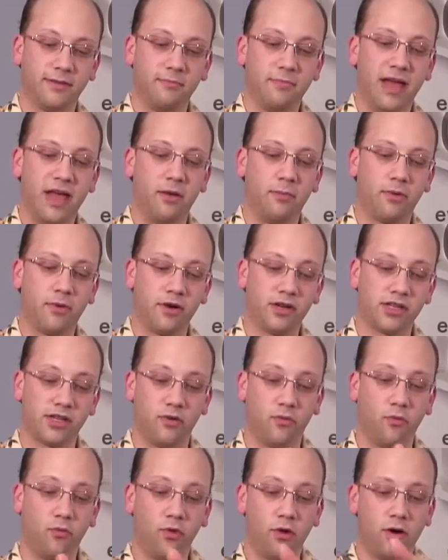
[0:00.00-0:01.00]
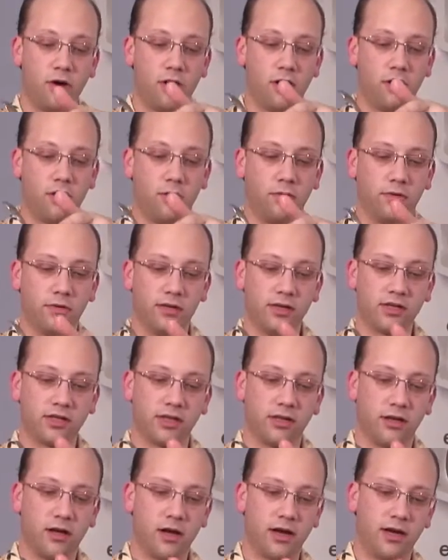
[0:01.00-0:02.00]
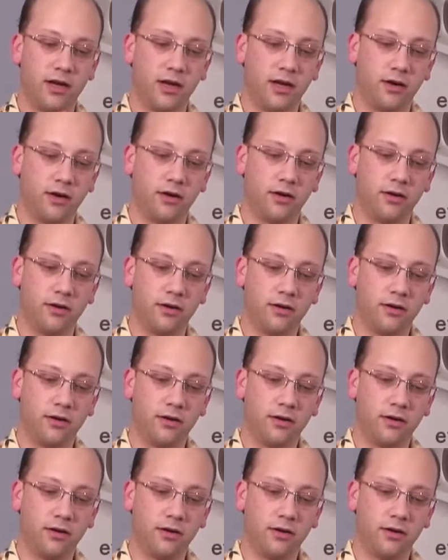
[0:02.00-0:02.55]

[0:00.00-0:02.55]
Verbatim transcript: Mail person. Whoa! There's a lot in here.